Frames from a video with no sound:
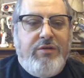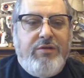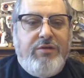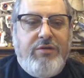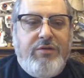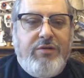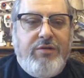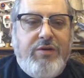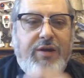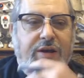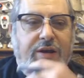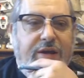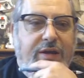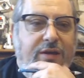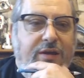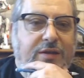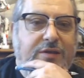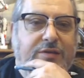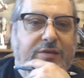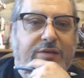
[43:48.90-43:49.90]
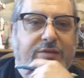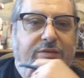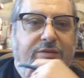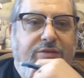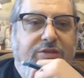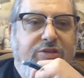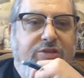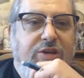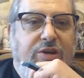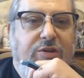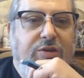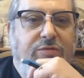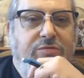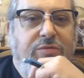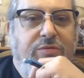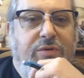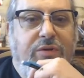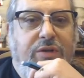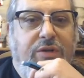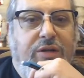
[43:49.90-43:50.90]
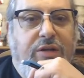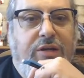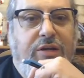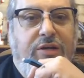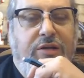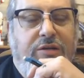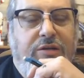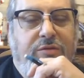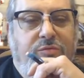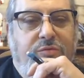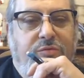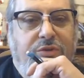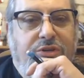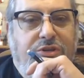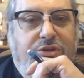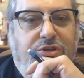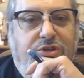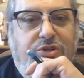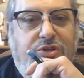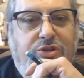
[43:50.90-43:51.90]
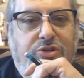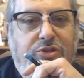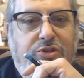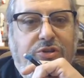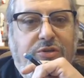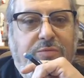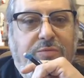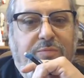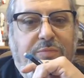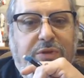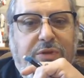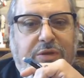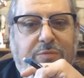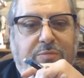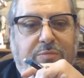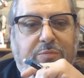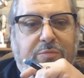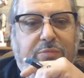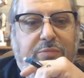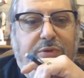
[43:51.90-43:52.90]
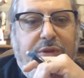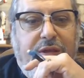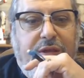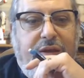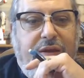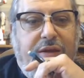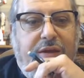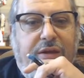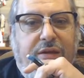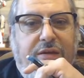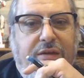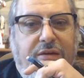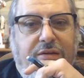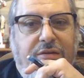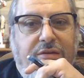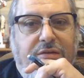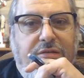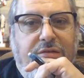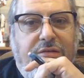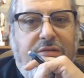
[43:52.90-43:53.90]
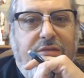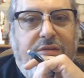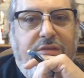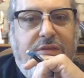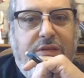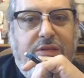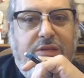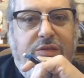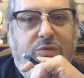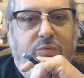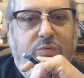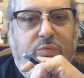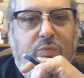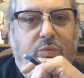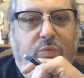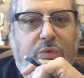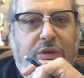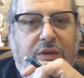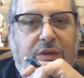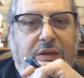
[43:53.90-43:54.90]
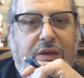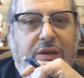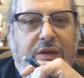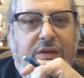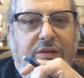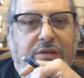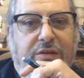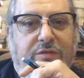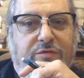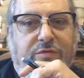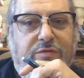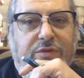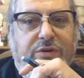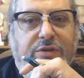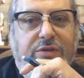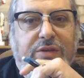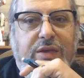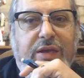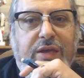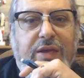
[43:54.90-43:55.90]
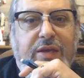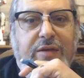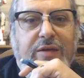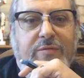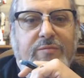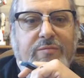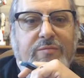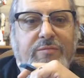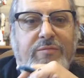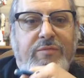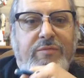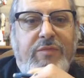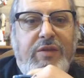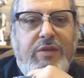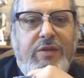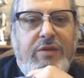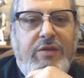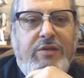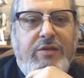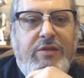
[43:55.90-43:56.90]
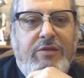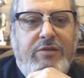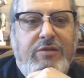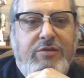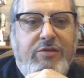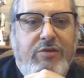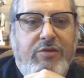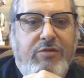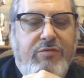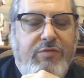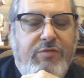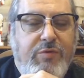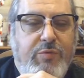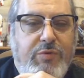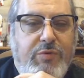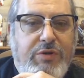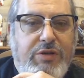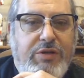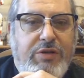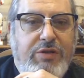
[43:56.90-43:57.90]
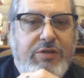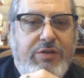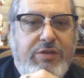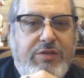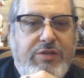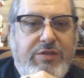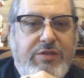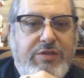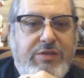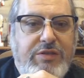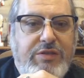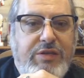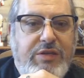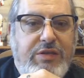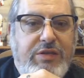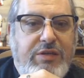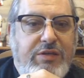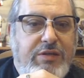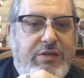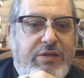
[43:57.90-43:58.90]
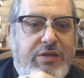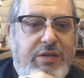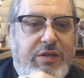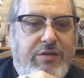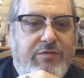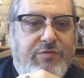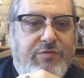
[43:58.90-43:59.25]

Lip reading: Great. So we should be playing this weekend the first game. So if you want to see